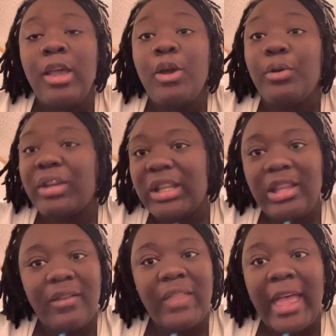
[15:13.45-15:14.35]
or
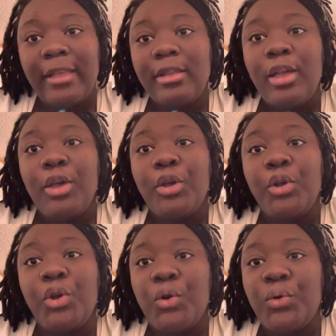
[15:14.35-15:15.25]
any of that,
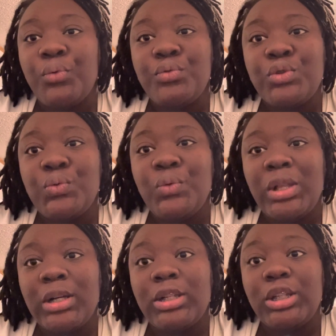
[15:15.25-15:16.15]
go to
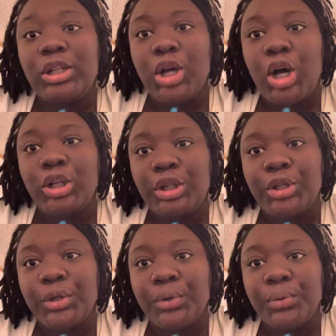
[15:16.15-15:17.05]
the
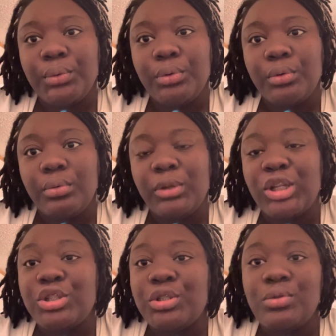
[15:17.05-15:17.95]
doctor,
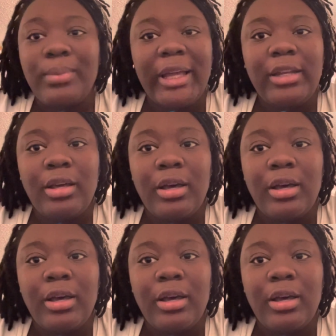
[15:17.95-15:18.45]
because you might